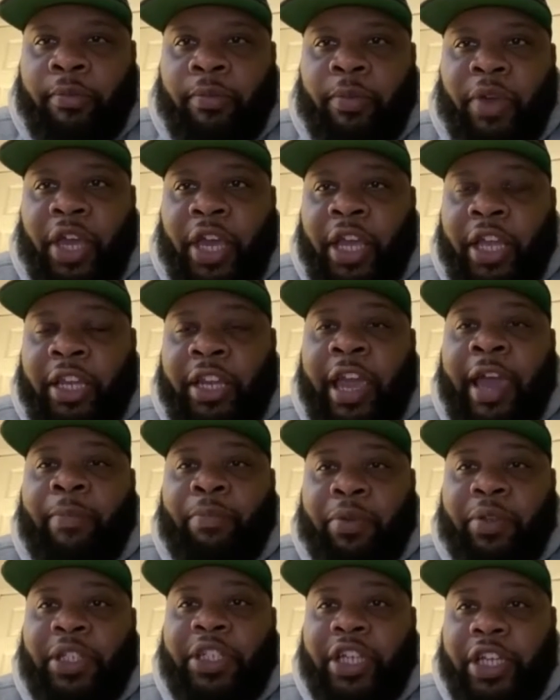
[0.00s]
In that
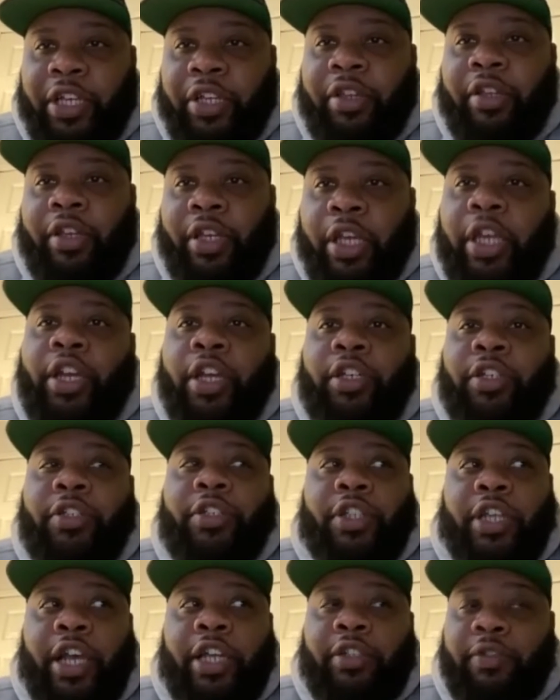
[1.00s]
particular year,
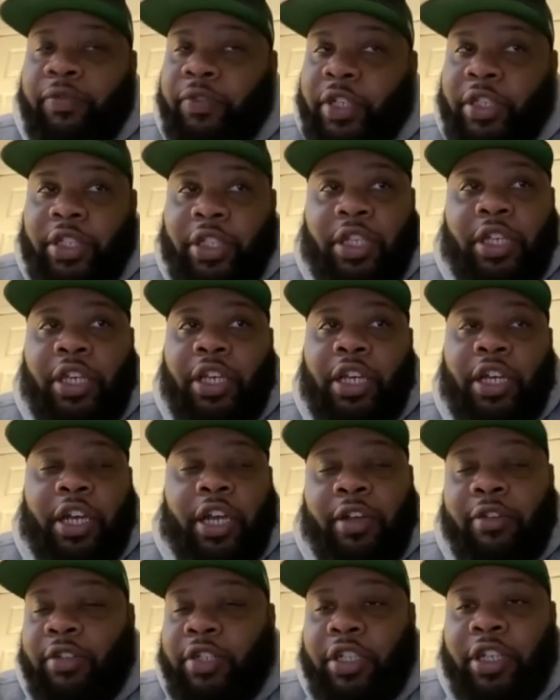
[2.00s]
2015, I
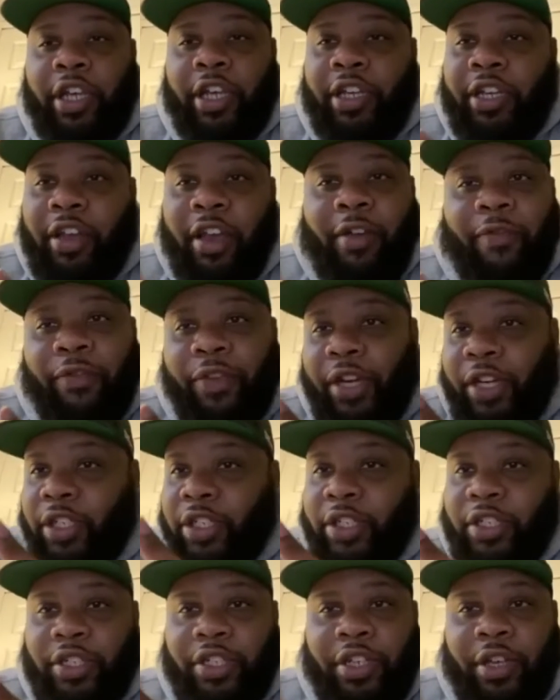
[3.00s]
was like, no, I'm finna
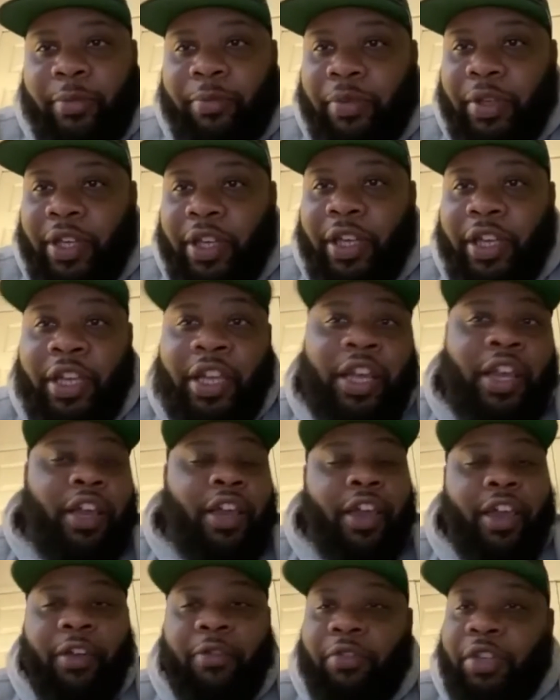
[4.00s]
just jump in
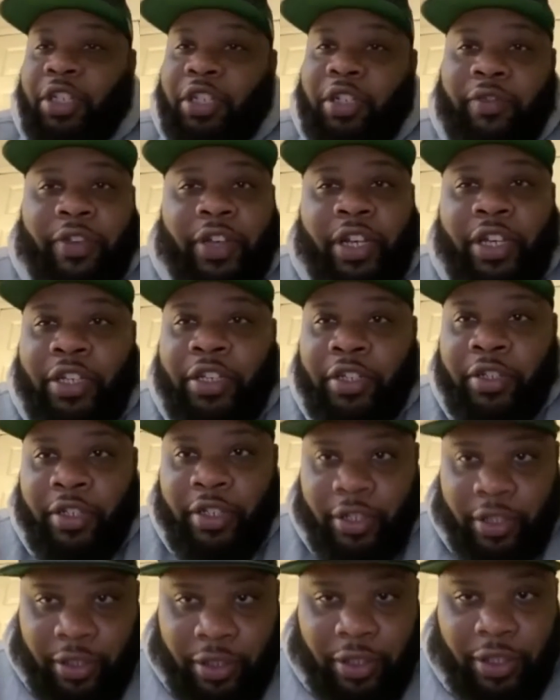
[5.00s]
and we just finna do
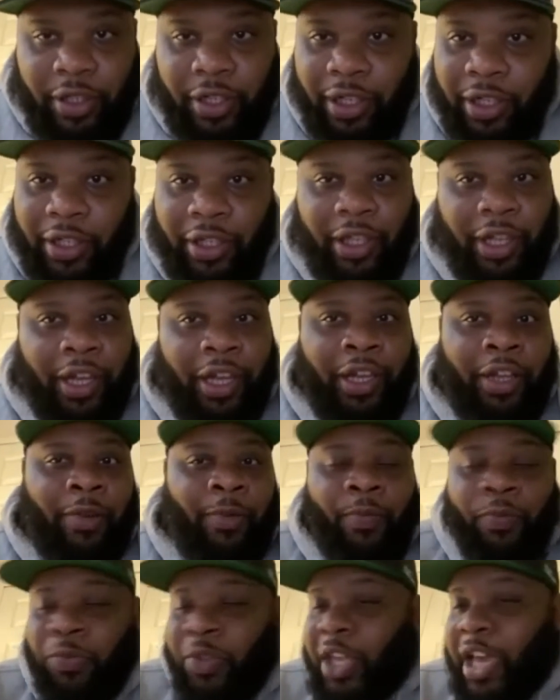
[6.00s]
this thing. Like,
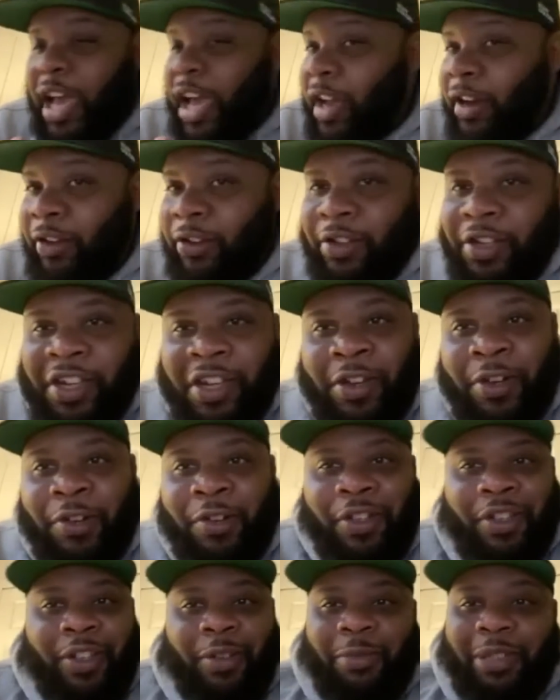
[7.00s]
I don't know, you
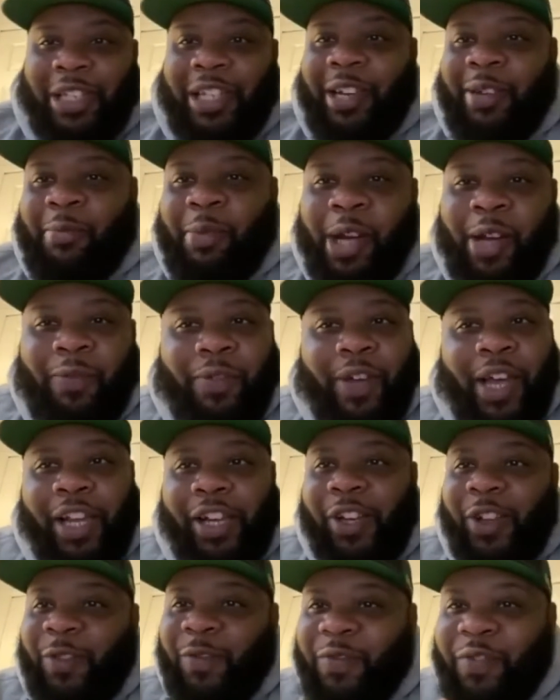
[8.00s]
know what I'm saying, about finding
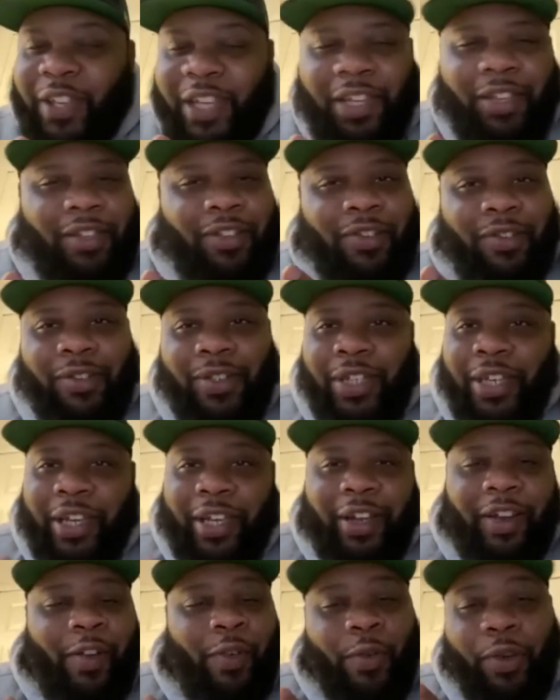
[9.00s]
no venues
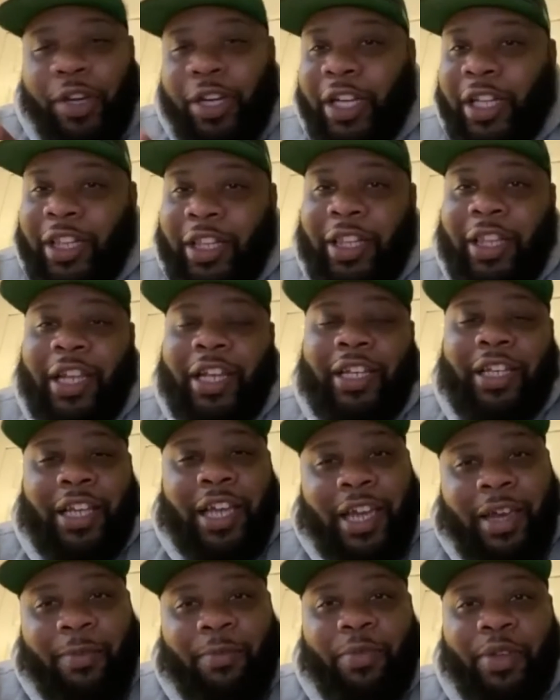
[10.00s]
here or nothing like
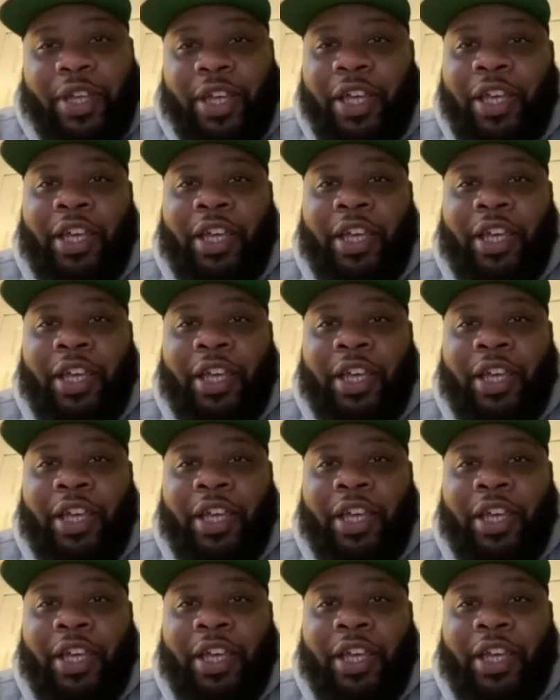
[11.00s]
that, but